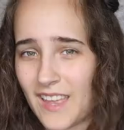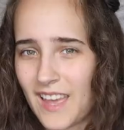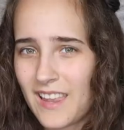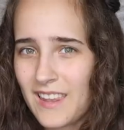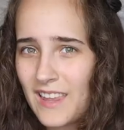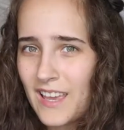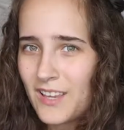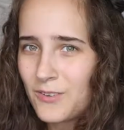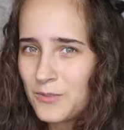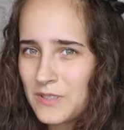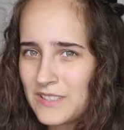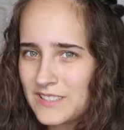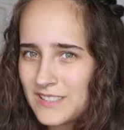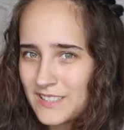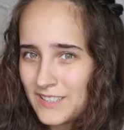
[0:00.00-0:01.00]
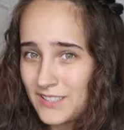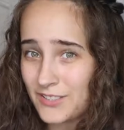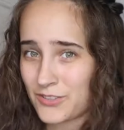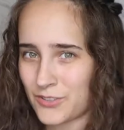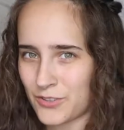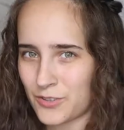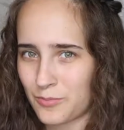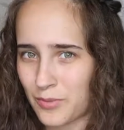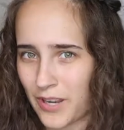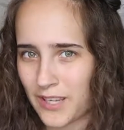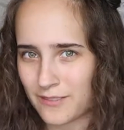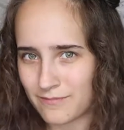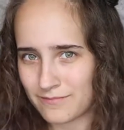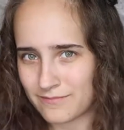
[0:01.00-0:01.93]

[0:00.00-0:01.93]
That light was a little too bright.